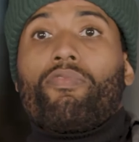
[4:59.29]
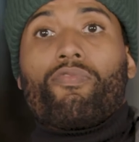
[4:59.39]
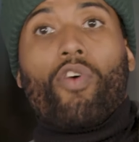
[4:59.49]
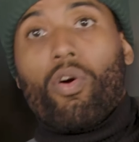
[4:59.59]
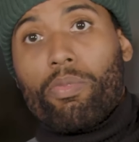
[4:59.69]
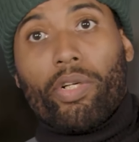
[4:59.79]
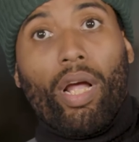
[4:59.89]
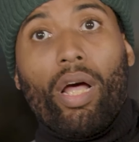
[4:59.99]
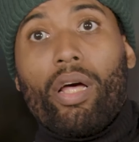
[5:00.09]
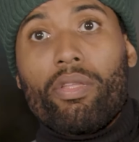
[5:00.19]
farmer
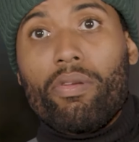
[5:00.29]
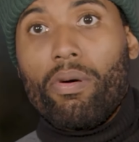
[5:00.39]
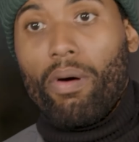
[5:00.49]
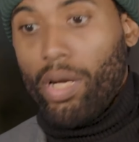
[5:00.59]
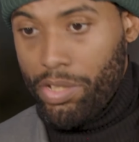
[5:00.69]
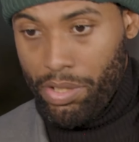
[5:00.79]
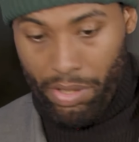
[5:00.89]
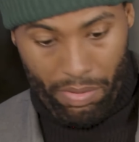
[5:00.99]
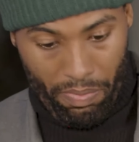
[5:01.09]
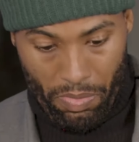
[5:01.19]
guy, you know. I
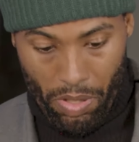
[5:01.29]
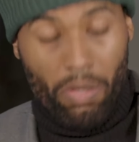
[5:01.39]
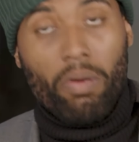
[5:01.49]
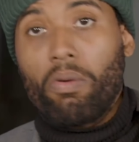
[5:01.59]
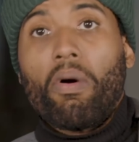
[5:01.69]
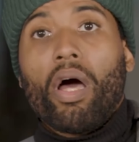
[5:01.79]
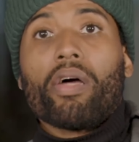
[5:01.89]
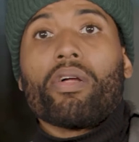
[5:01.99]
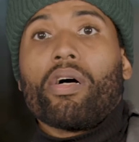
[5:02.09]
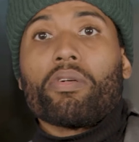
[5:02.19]
just, you know,
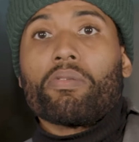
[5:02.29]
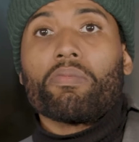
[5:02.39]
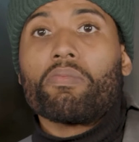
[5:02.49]
I don't,